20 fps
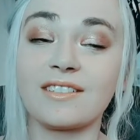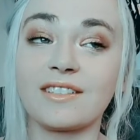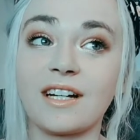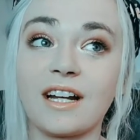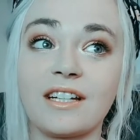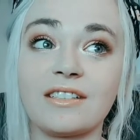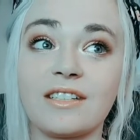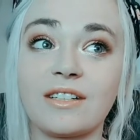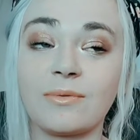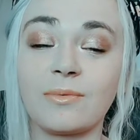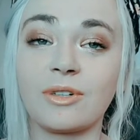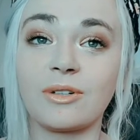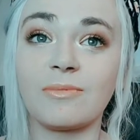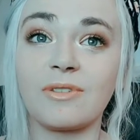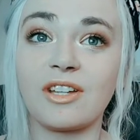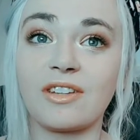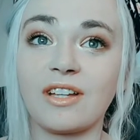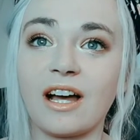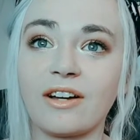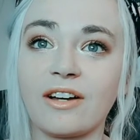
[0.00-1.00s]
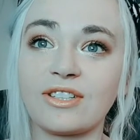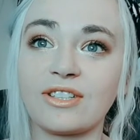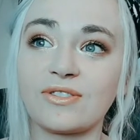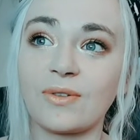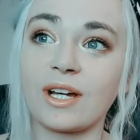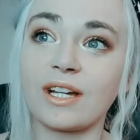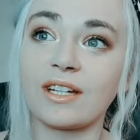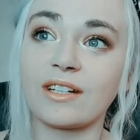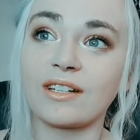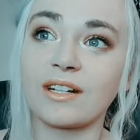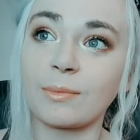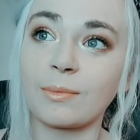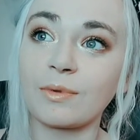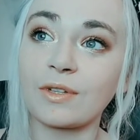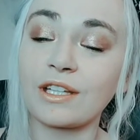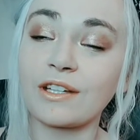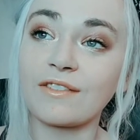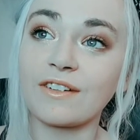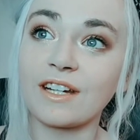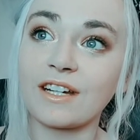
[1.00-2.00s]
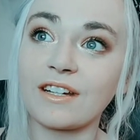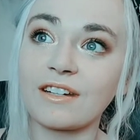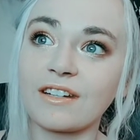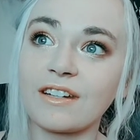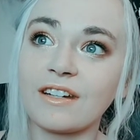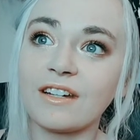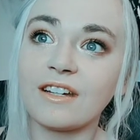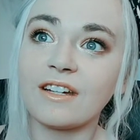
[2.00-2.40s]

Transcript: and I didn't want to be at the house, so I ended up leaving